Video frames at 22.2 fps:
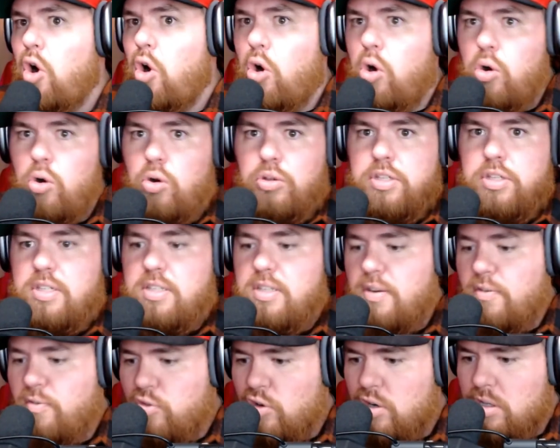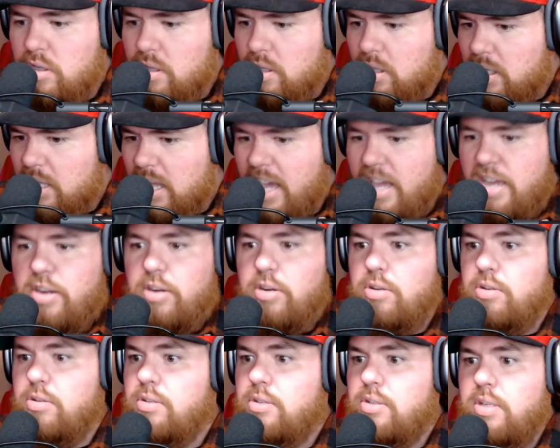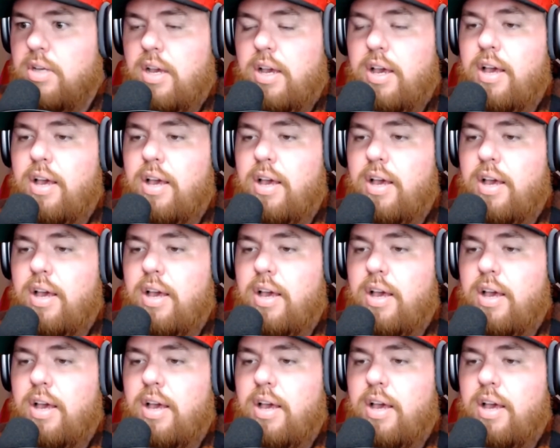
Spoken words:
all the different layers